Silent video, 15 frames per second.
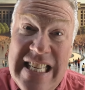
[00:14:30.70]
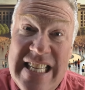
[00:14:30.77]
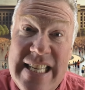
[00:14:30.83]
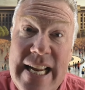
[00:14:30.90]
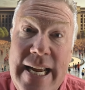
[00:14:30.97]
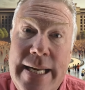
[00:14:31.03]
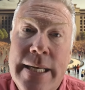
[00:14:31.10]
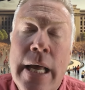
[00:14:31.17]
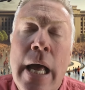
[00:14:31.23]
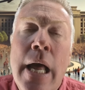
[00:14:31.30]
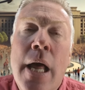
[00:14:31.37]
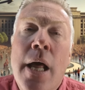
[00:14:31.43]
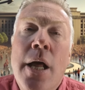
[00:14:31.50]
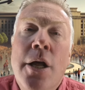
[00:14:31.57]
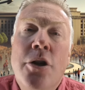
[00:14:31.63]
state.
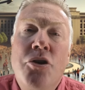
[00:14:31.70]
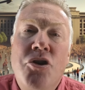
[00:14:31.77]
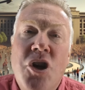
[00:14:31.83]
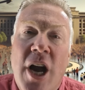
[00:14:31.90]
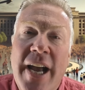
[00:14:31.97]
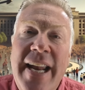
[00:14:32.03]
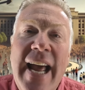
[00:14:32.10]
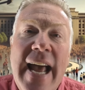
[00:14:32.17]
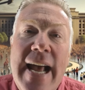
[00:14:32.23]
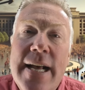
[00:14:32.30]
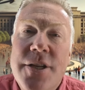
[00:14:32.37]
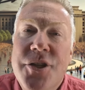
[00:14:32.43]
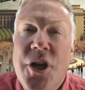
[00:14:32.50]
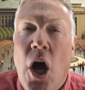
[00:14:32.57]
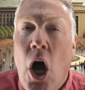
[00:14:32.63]
China
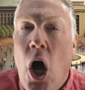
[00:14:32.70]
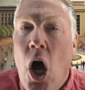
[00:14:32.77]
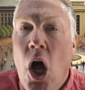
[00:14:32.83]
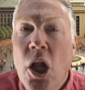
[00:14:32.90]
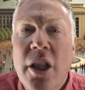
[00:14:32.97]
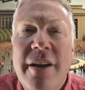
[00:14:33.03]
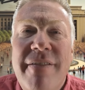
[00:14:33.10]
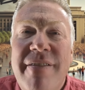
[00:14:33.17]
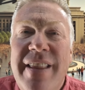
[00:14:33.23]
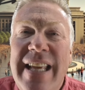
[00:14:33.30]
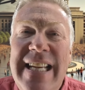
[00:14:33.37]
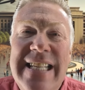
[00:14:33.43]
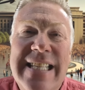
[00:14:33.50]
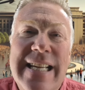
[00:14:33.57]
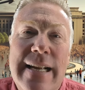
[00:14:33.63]
has all of
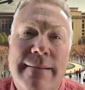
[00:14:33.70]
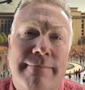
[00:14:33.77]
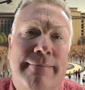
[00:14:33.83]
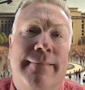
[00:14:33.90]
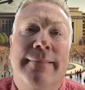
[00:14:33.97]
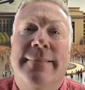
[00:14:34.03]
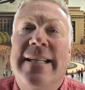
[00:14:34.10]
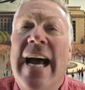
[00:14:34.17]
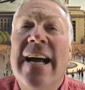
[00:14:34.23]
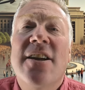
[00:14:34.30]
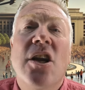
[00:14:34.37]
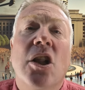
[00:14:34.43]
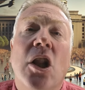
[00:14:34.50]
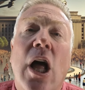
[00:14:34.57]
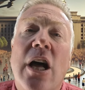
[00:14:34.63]
these
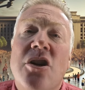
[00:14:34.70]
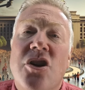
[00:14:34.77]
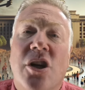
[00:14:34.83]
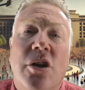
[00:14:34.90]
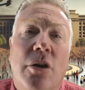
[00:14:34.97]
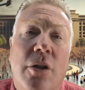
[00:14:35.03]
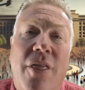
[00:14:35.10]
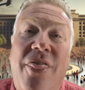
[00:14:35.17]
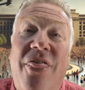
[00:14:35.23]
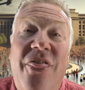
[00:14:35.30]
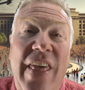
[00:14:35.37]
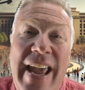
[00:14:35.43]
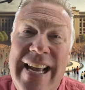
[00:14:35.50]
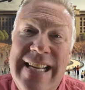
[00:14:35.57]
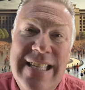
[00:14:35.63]
technological
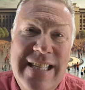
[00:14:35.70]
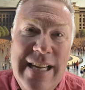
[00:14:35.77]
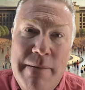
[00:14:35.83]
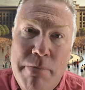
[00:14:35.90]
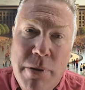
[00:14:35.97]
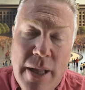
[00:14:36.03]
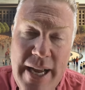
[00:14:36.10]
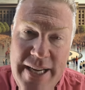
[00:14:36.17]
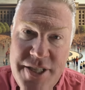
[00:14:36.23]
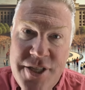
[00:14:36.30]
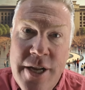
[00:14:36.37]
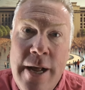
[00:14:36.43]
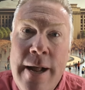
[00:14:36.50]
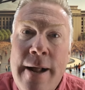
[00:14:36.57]
things in place.